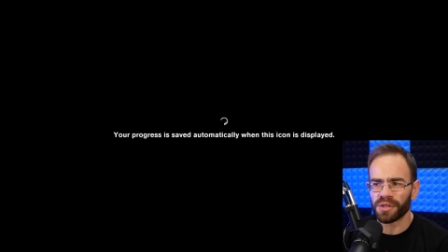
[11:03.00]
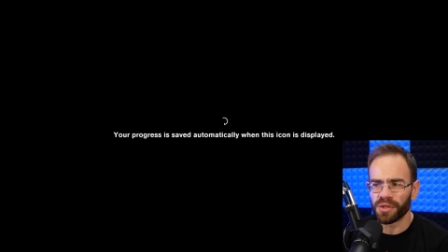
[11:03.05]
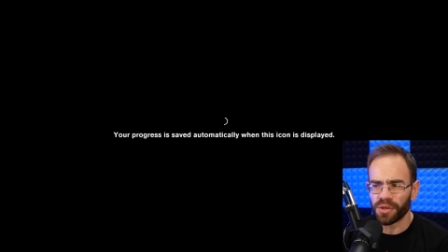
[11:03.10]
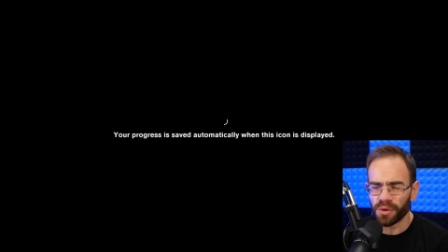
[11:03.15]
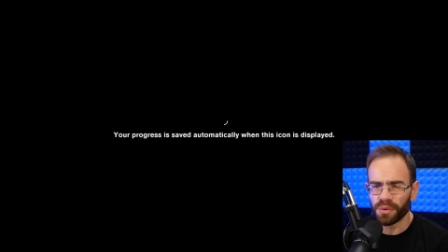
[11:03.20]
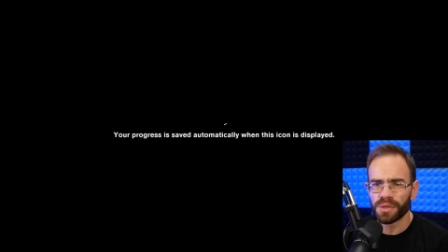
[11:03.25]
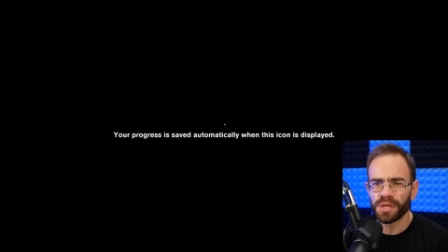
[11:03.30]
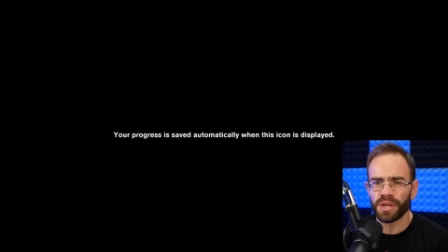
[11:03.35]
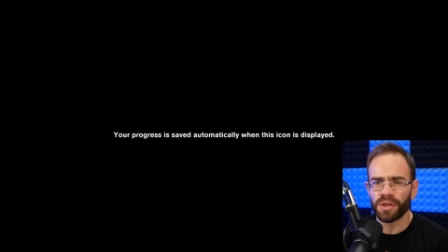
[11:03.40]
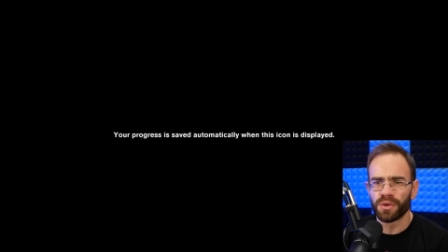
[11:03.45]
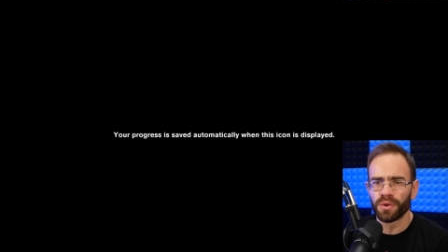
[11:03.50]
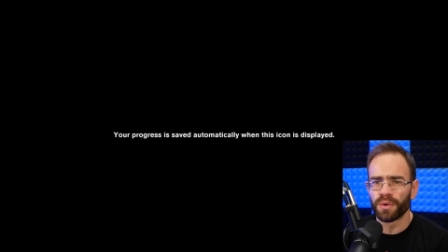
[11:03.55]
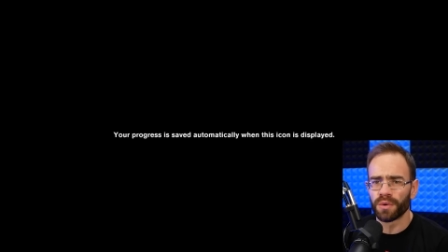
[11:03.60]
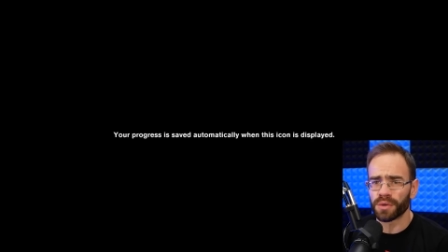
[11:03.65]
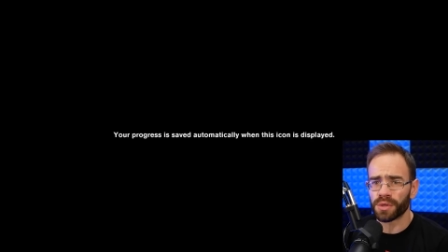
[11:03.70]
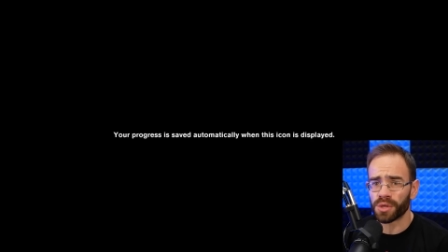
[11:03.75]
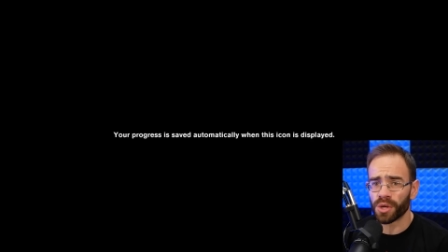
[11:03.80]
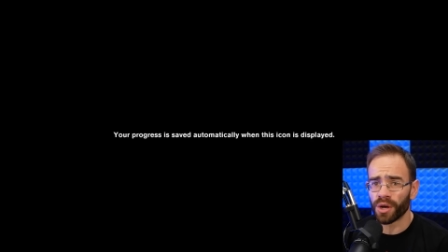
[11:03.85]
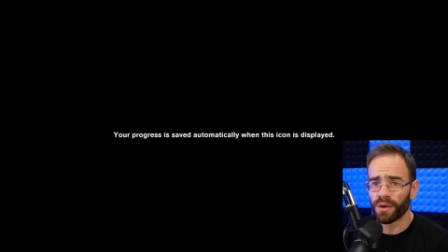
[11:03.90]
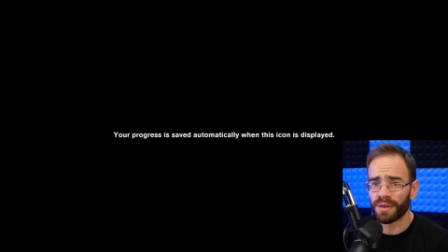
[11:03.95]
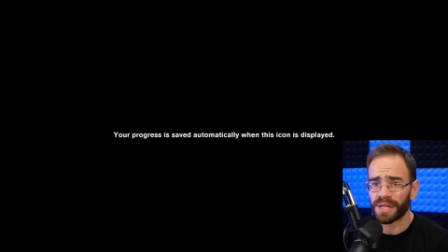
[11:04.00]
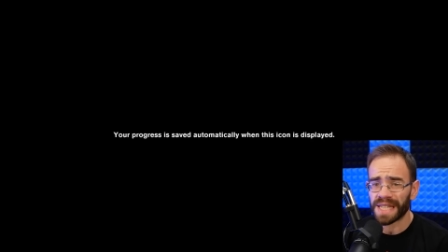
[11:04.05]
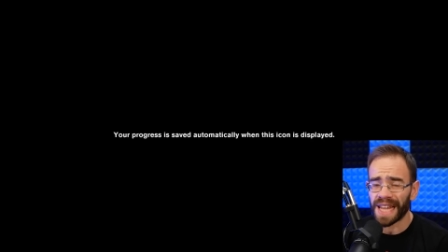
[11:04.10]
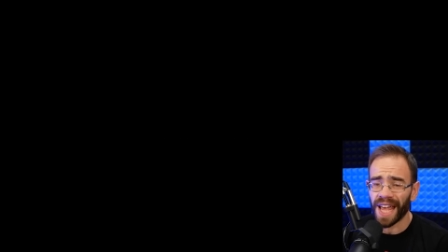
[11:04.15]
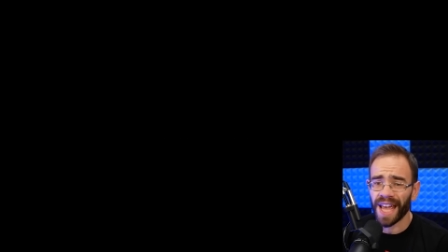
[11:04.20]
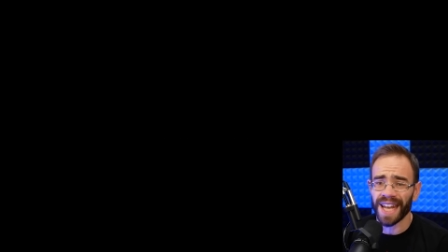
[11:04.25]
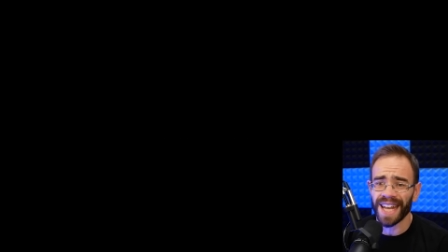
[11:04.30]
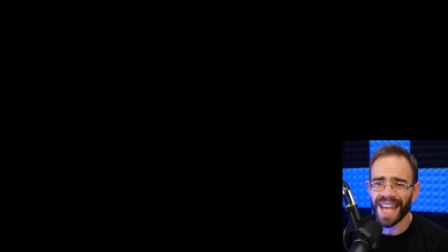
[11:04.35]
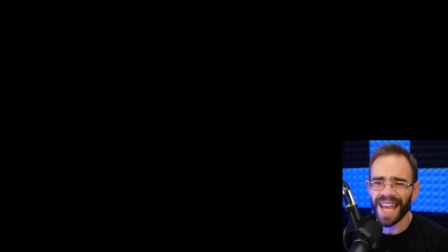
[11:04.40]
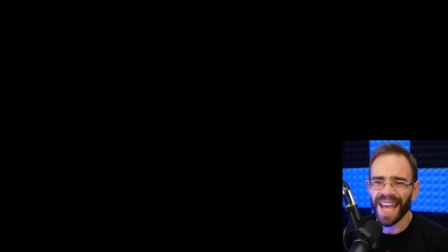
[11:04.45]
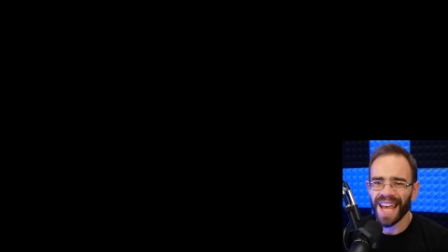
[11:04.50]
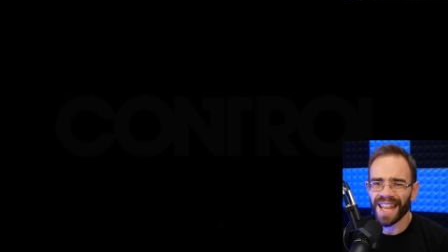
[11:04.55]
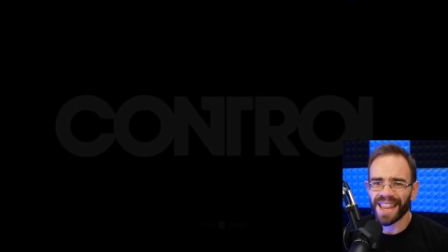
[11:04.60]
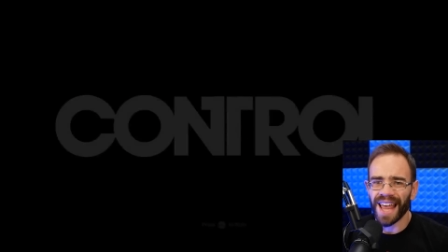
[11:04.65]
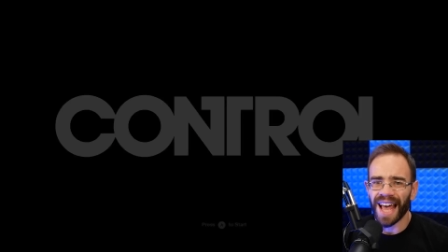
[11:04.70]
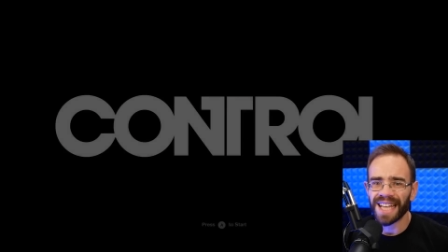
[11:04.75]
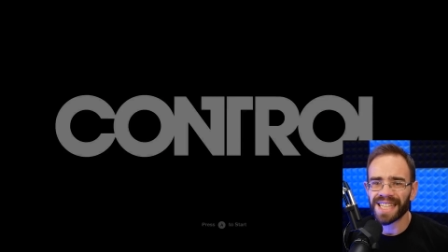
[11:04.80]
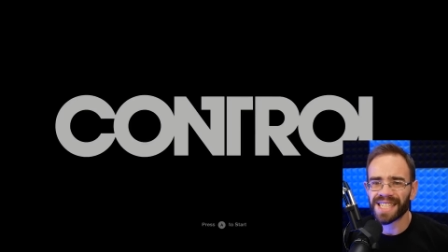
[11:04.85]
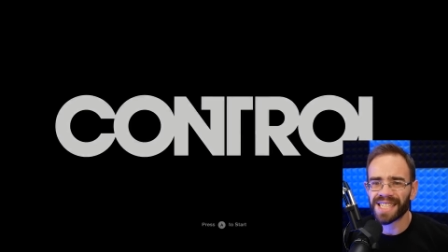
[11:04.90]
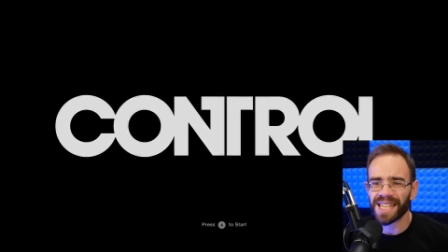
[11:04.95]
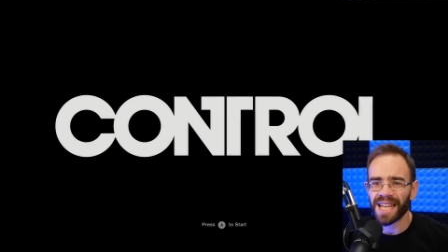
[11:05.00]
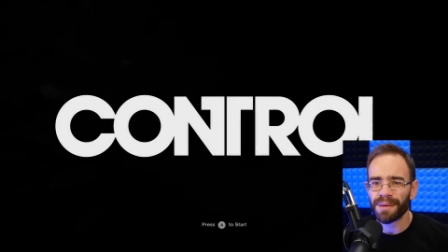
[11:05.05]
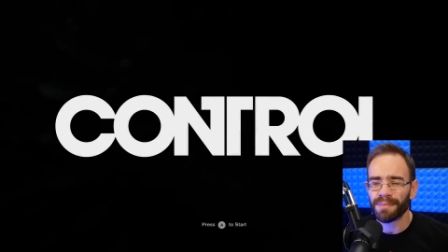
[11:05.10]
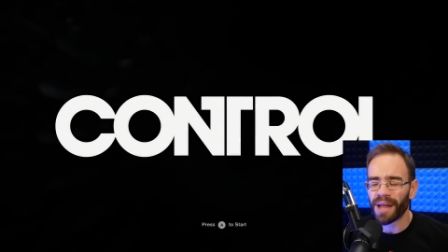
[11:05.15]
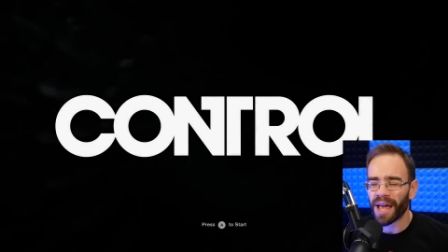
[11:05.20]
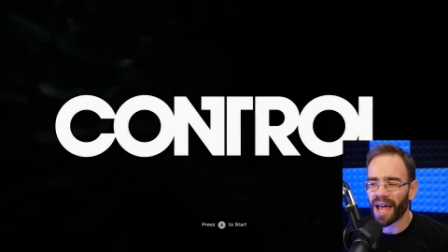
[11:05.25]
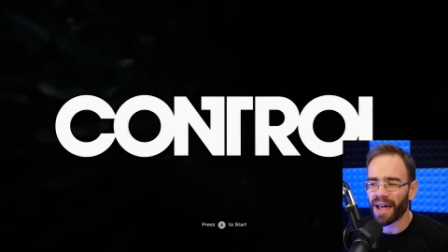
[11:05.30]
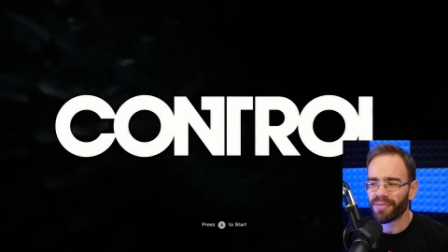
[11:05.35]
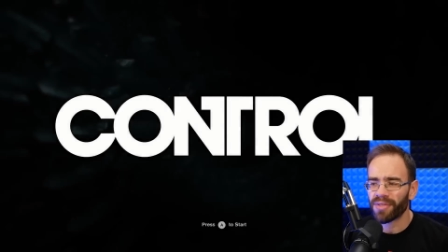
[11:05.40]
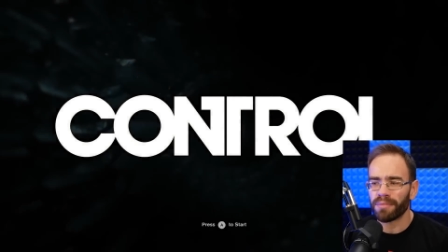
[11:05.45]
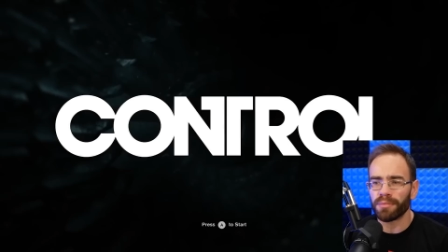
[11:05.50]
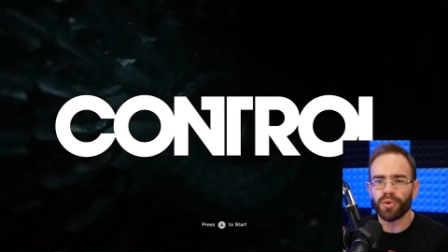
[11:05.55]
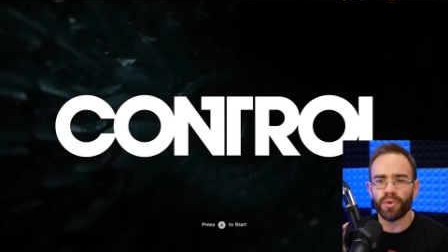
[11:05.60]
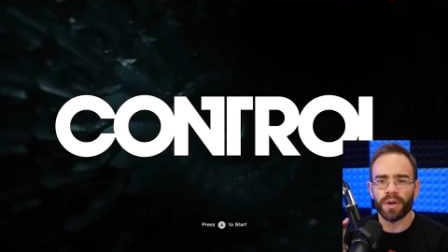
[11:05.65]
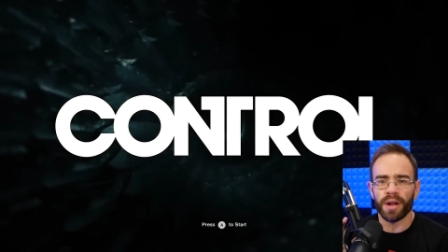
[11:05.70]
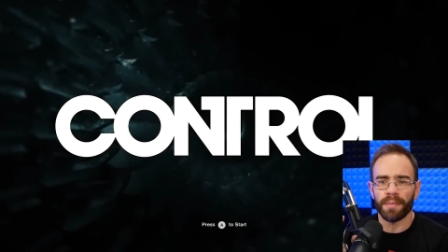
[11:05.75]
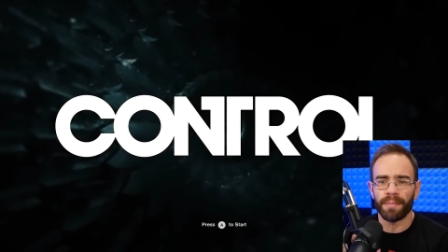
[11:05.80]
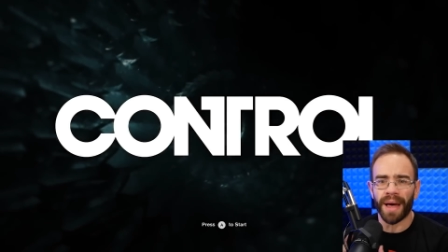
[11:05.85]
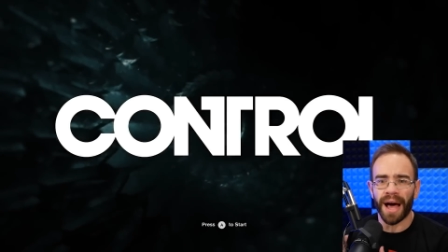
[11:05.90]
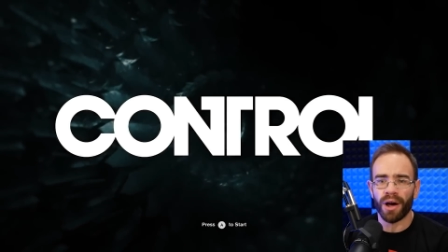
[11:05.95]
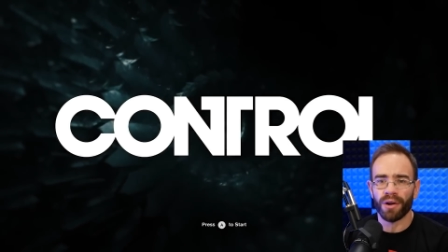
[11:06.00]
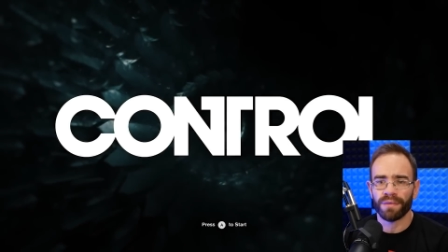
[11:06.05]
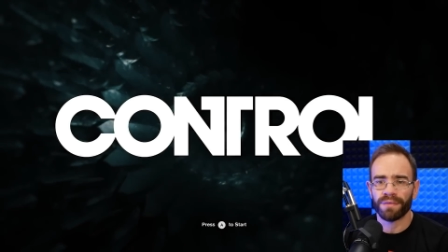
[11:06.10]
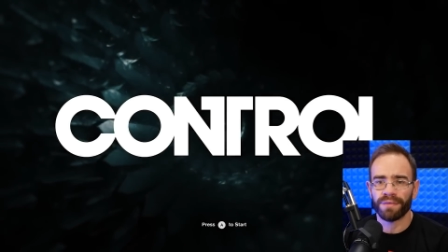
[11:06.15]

using Google service, and that seemed to have them do an about